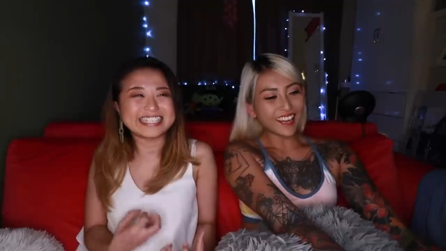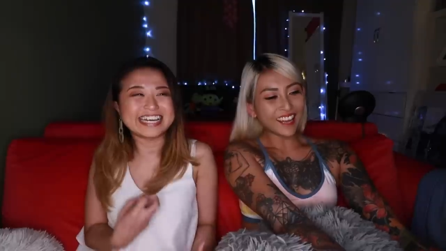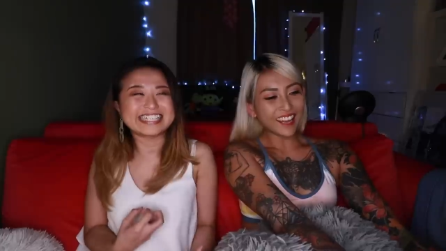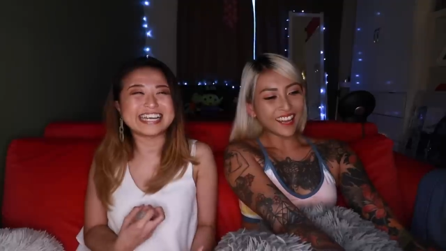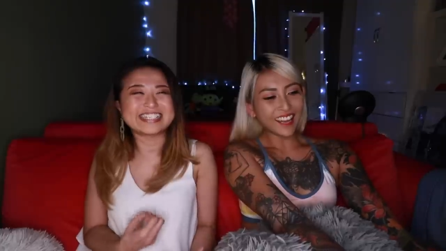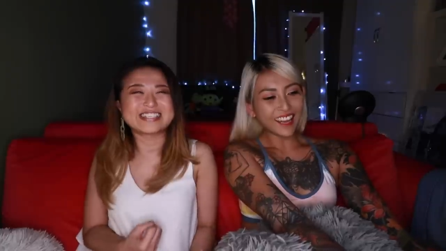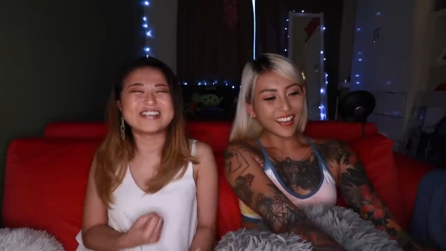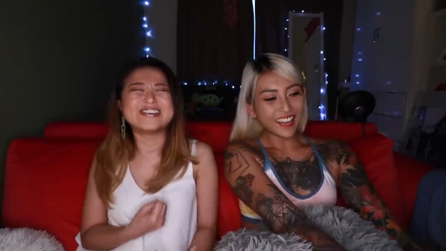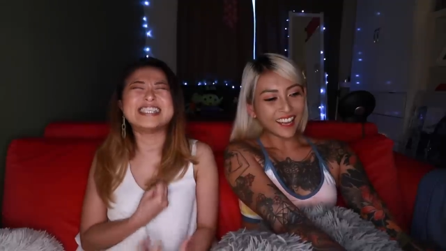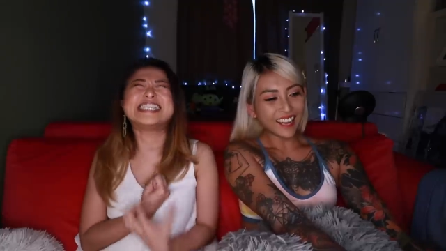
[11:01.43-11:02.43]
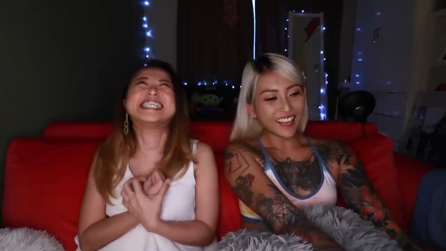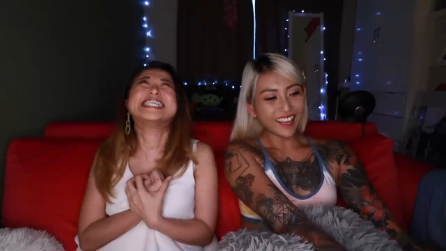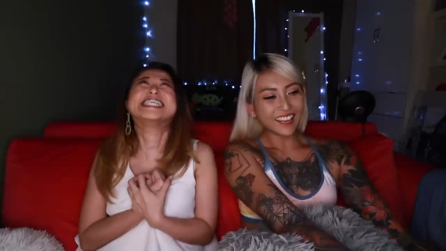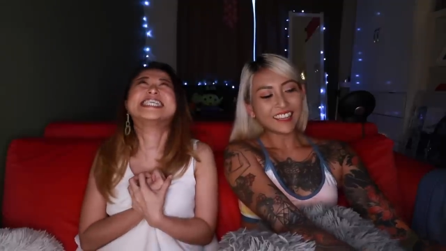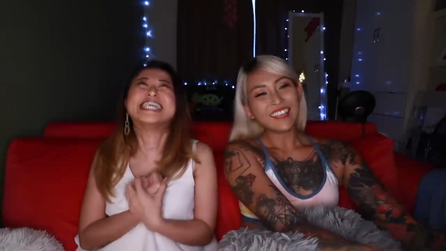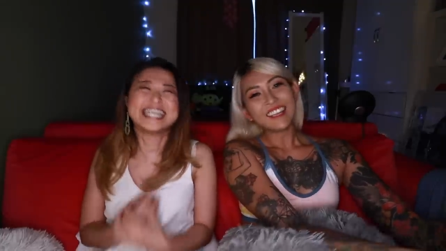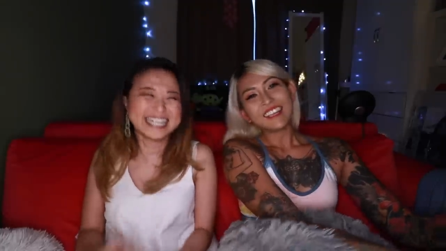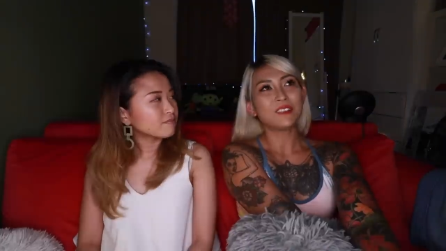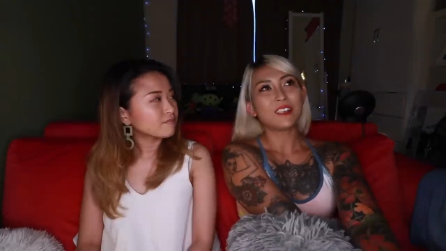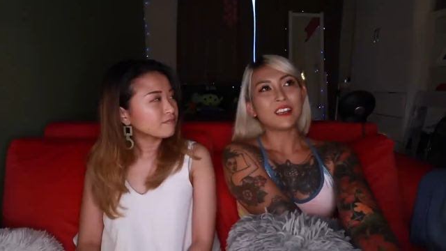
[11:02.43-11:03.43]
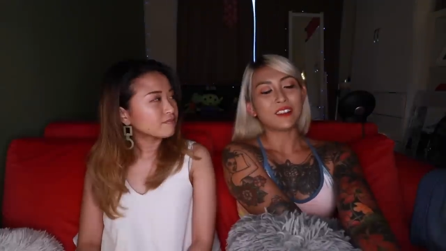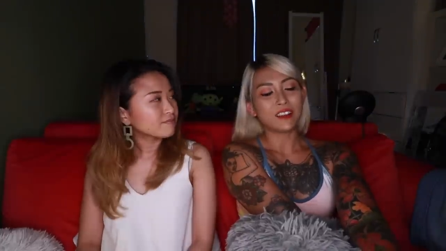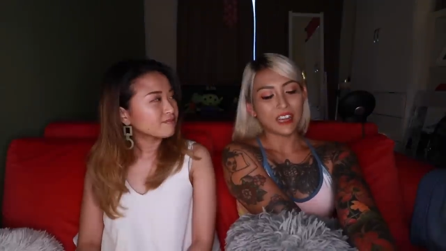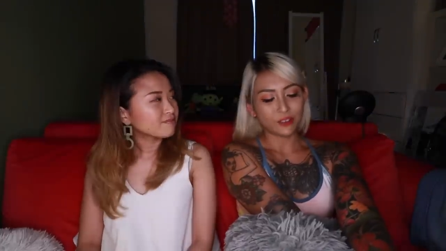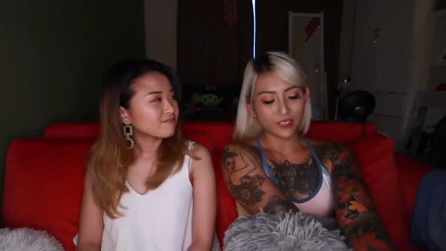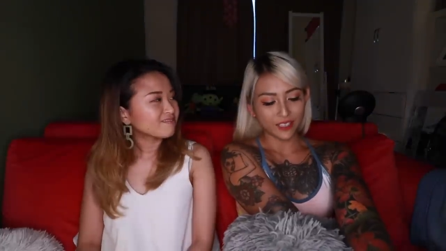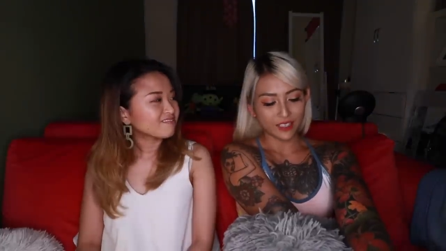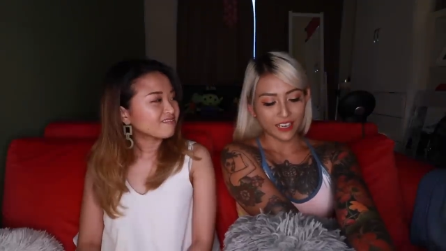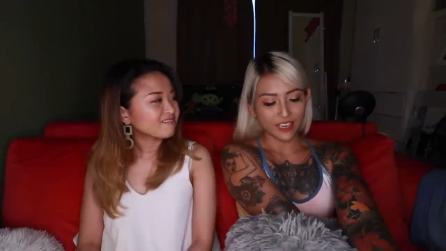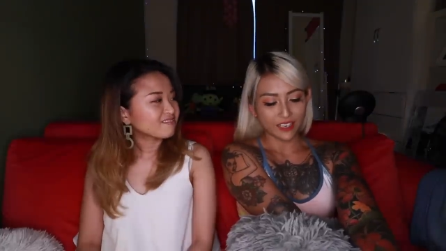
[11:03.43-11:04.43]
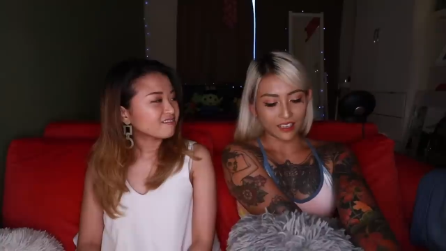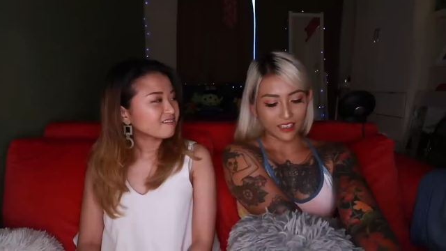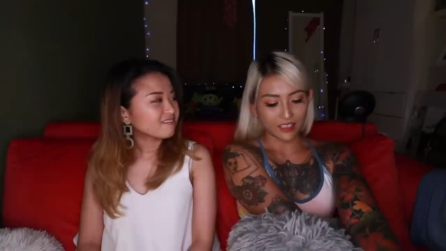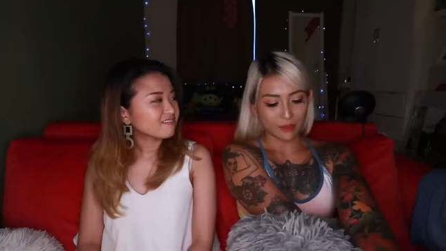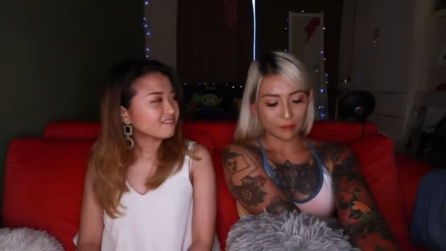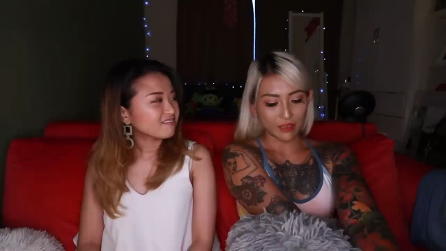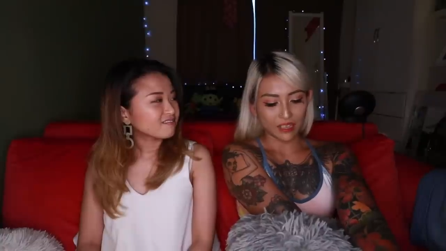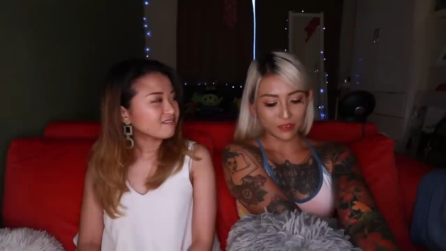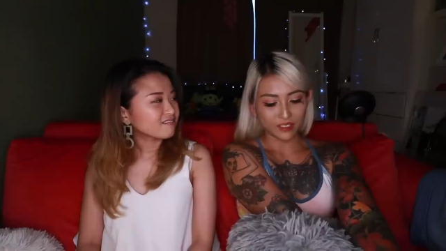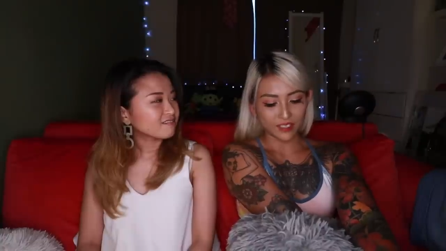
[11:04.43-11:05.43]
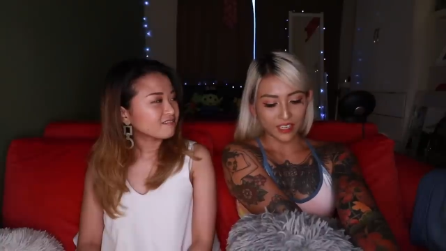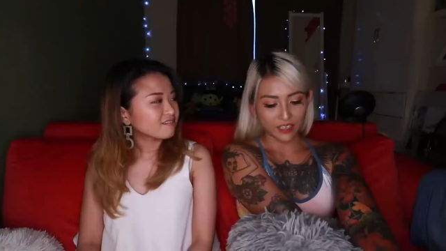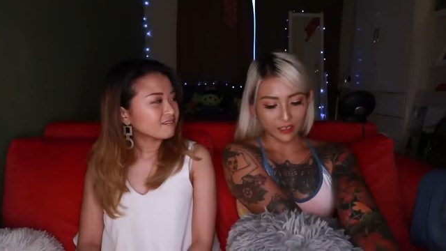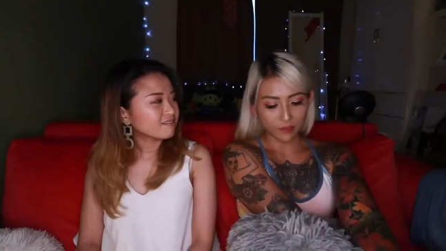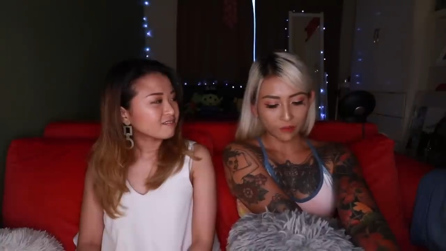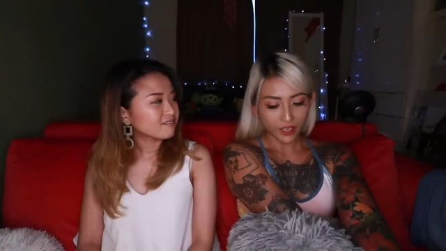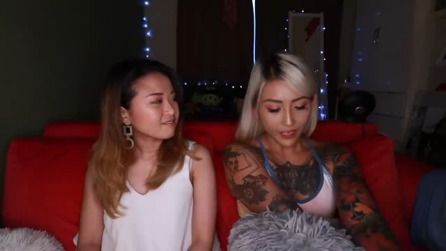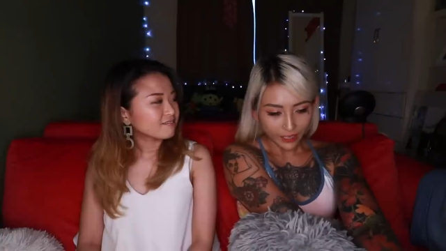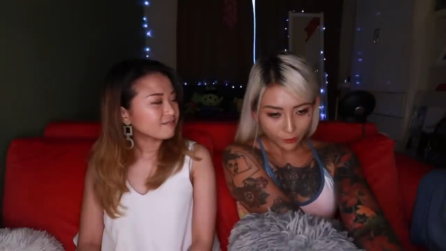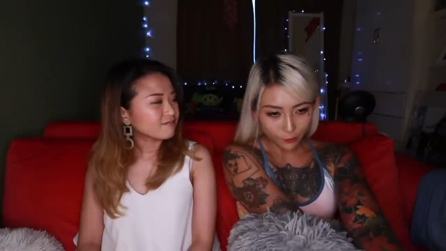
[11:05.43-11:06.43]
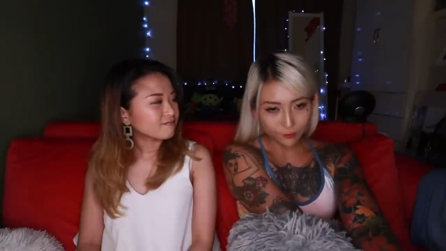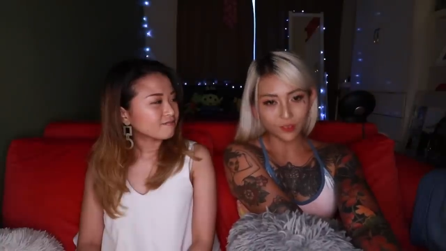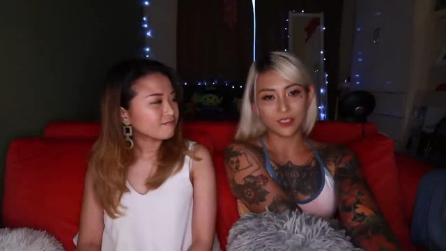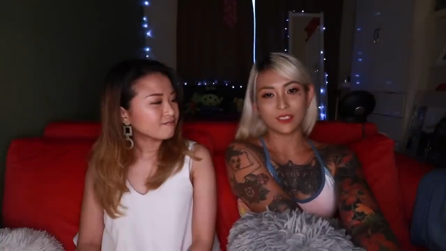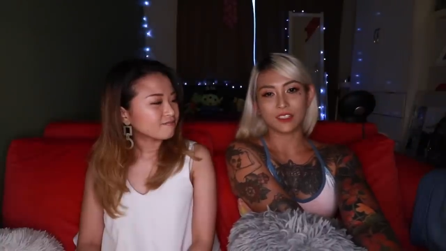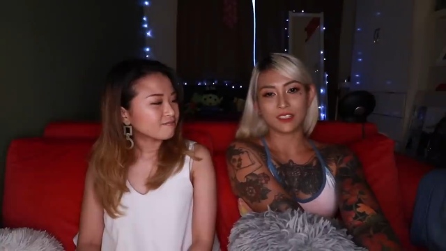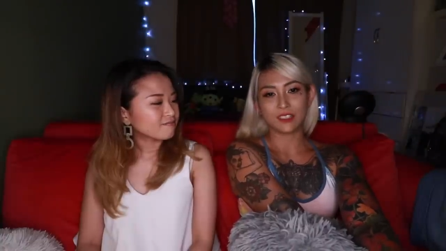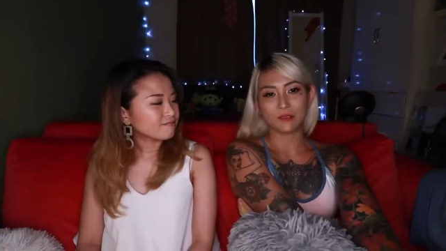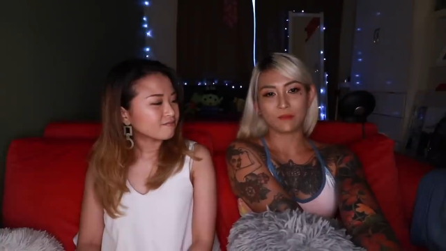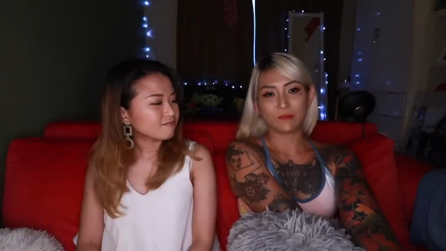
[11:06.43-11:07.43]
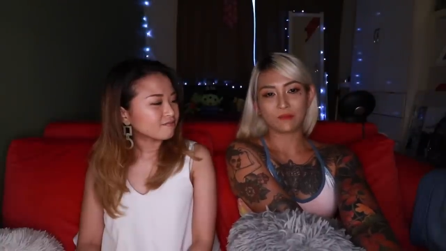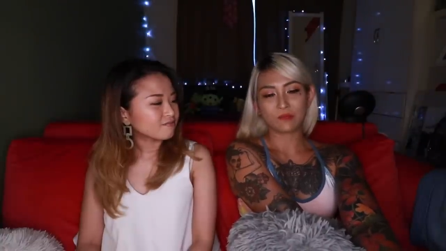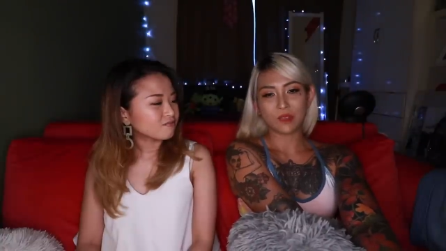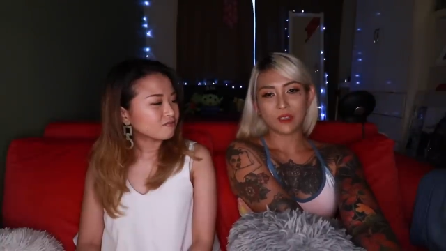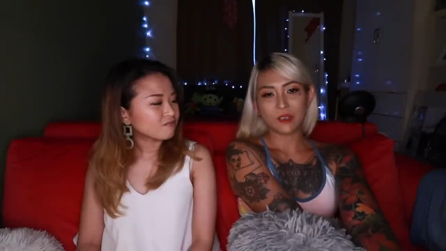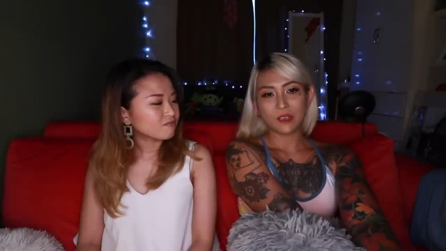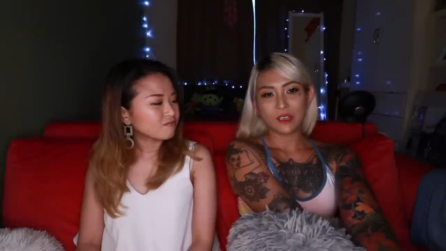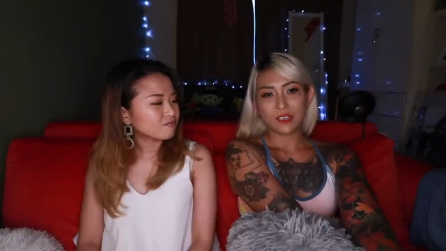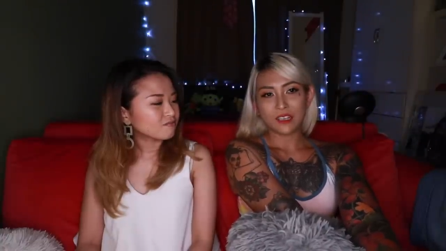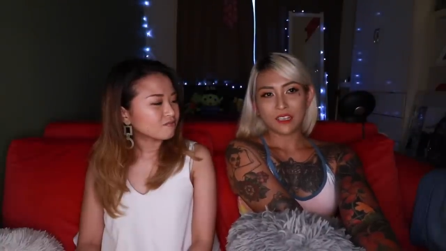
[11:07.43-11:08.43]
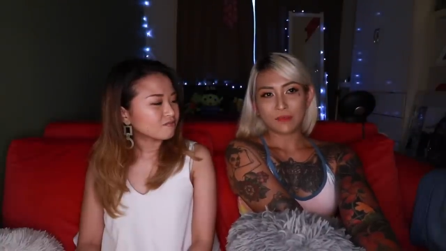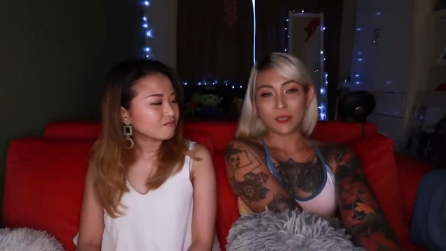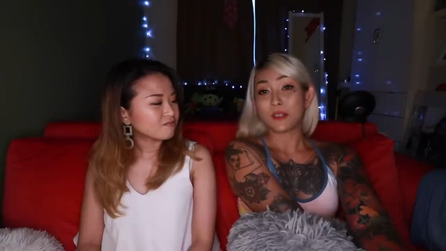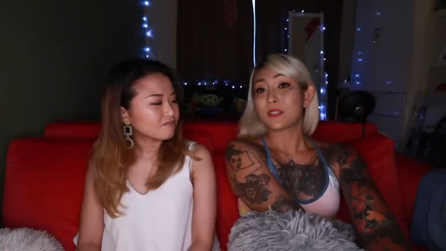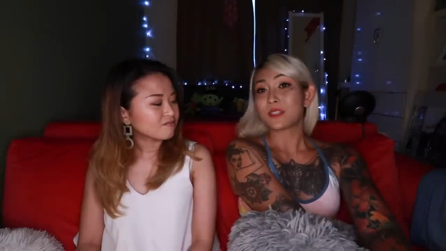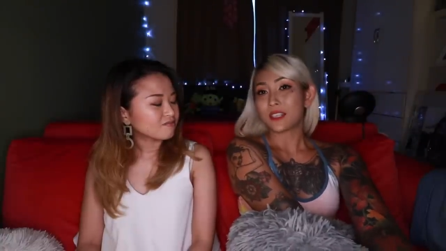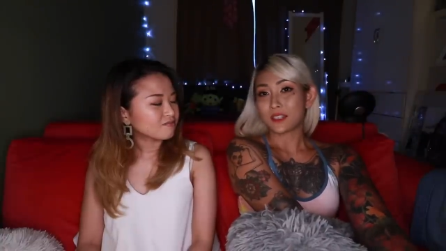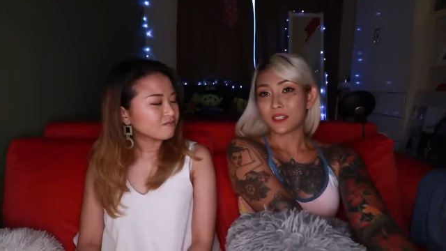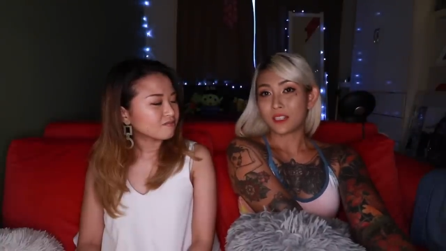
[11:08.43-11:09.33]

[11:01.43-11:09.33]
Speaker 1: just like so ah.
Speaker 2: And other than that, um, I would say health. It um because as a